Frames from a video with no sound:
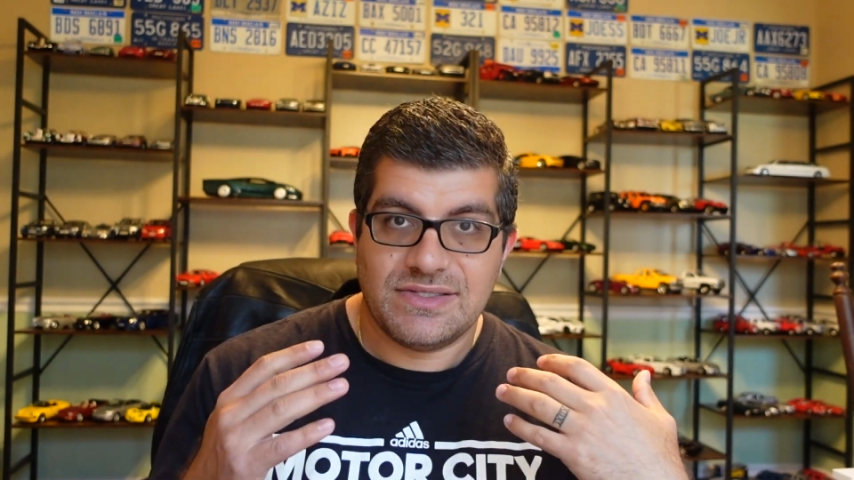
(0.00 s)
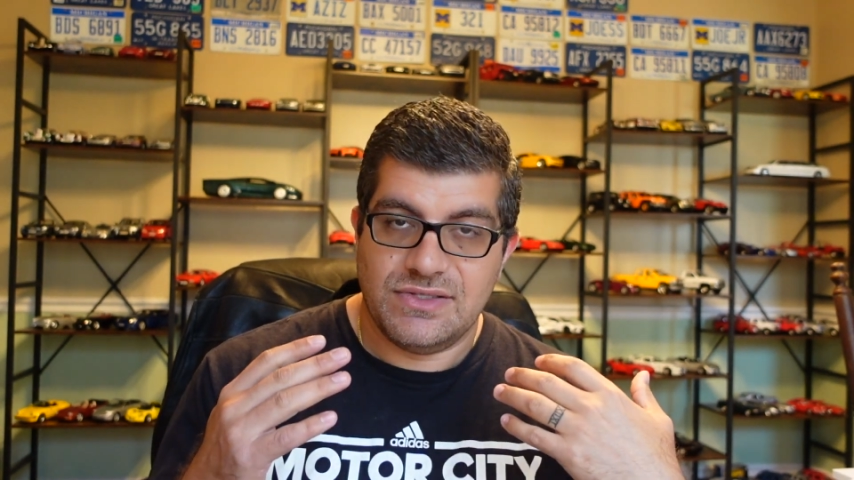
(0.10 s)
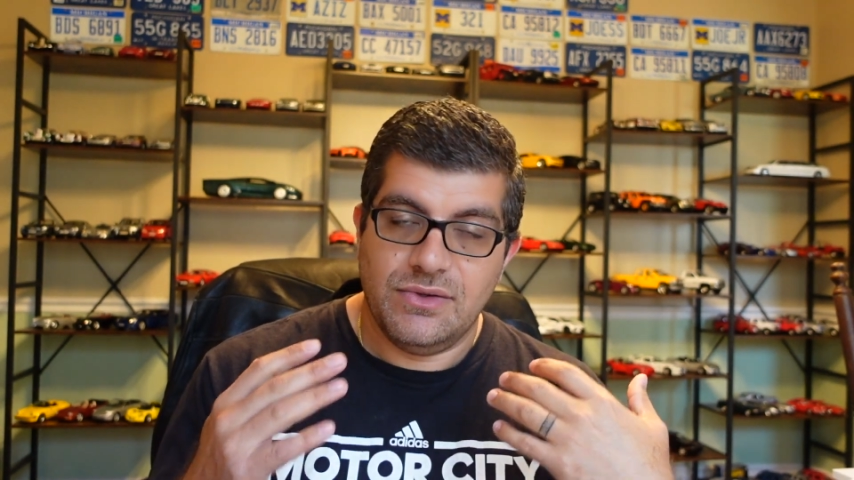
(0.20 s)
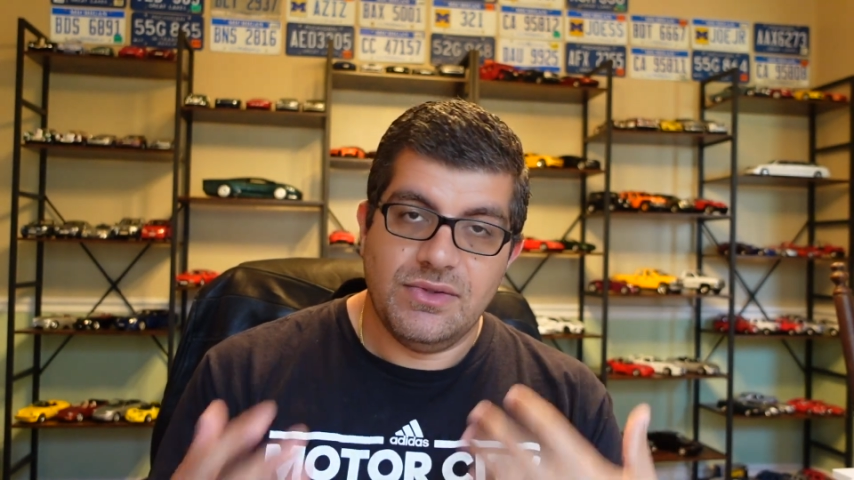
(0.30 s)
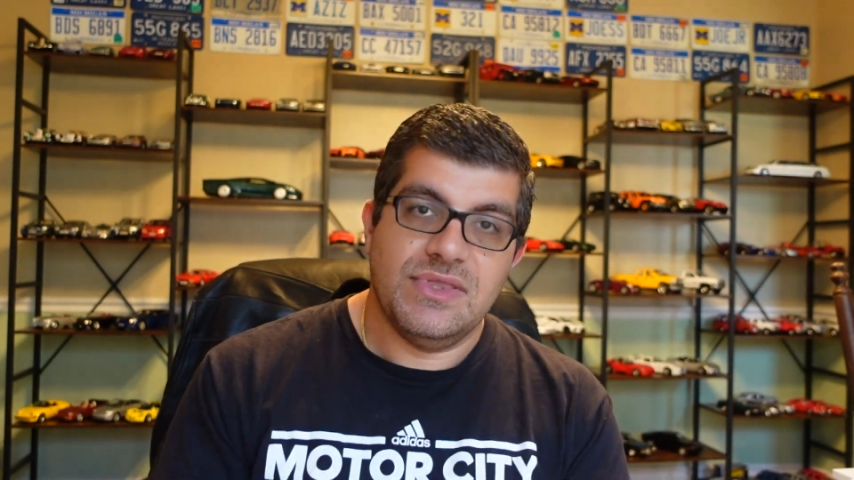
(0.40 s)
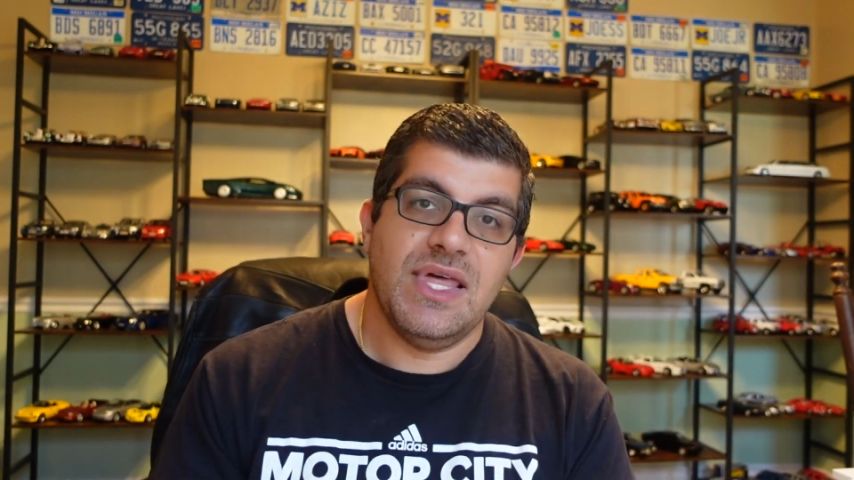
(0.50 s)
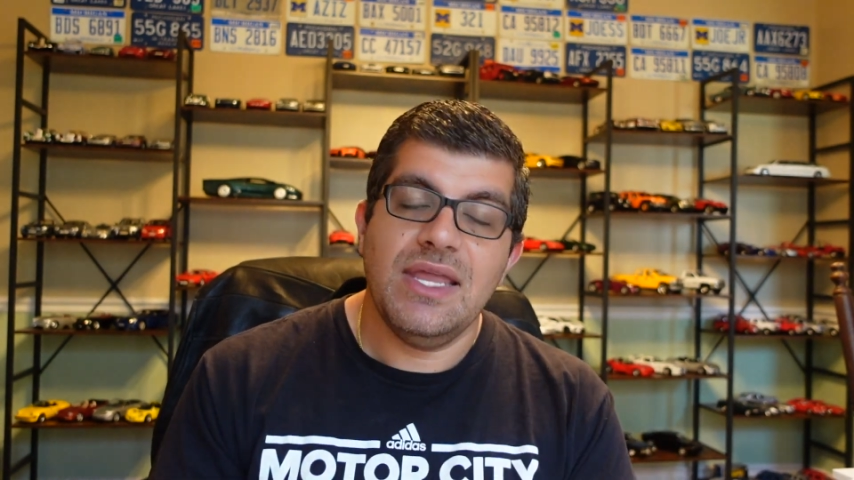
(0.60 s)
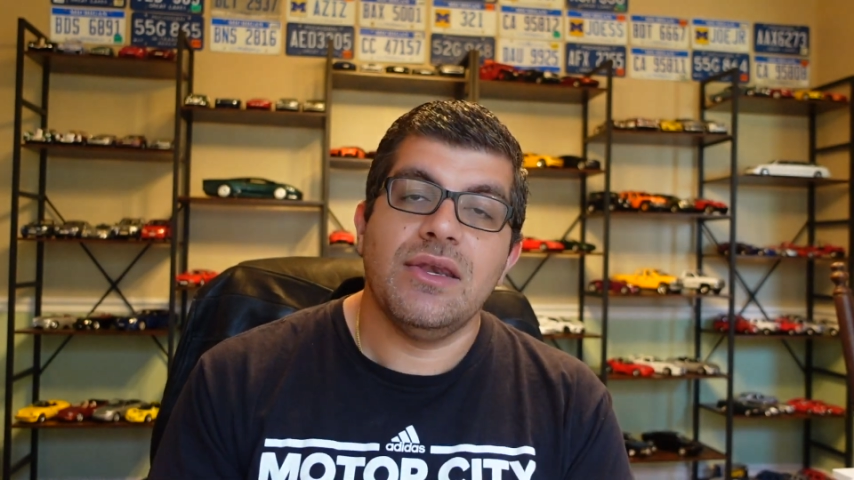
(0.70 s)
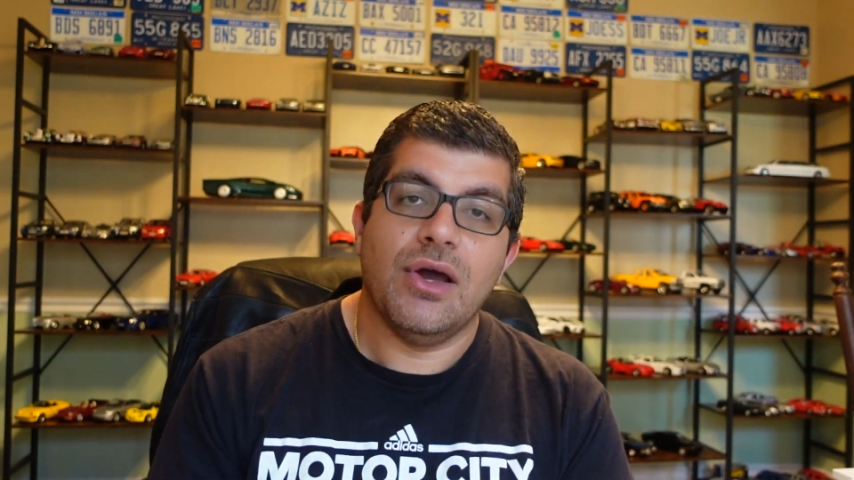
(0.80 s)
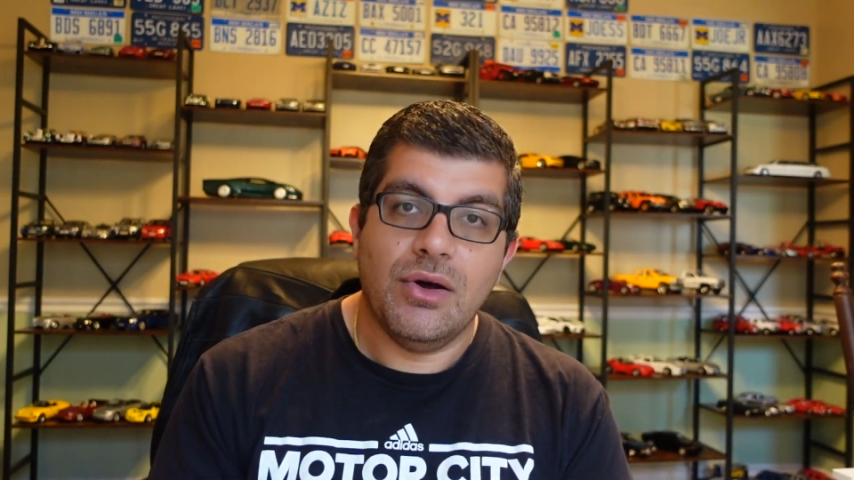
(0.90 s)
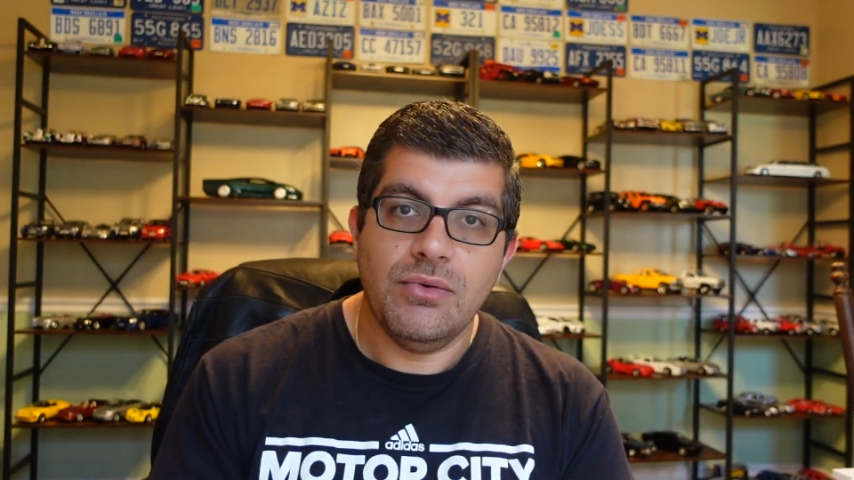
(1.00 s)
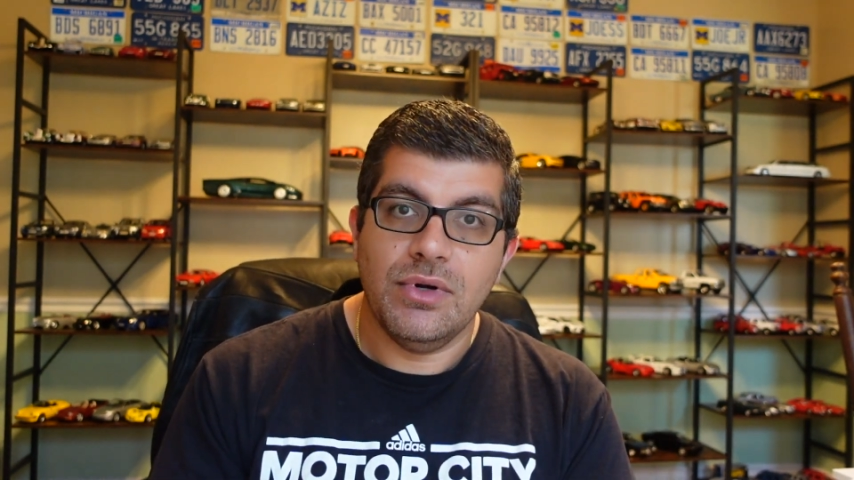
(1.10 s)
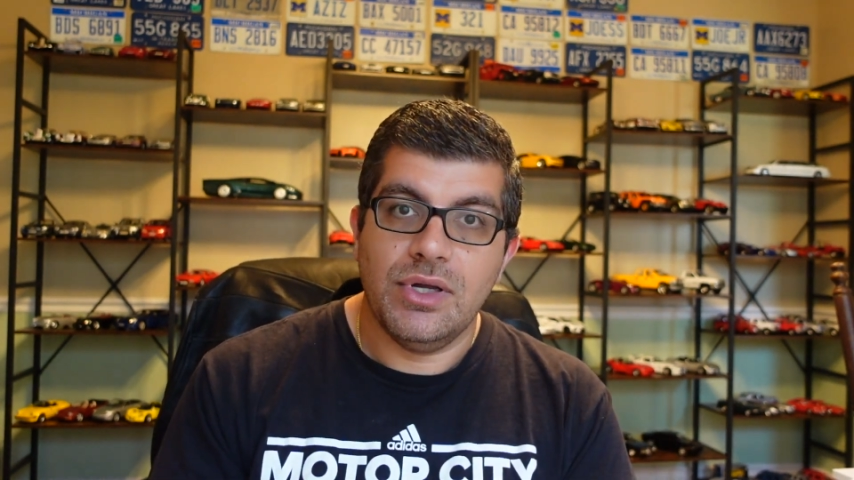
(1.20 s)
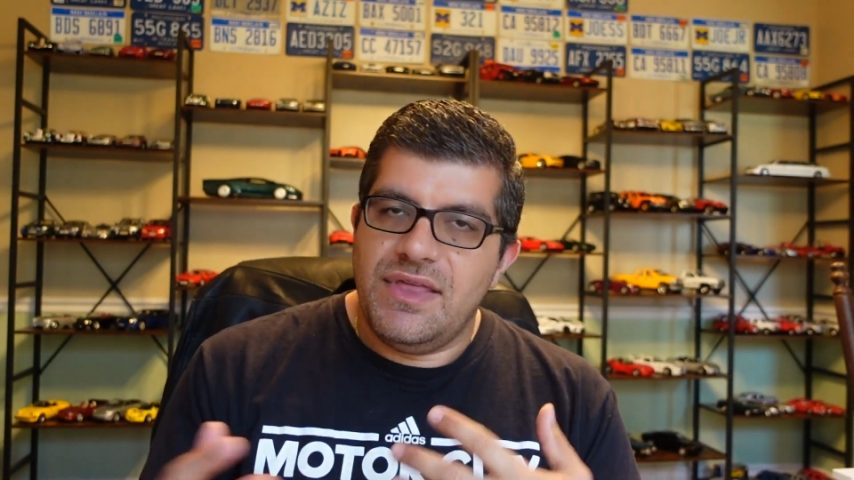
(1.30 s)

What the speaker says: so they know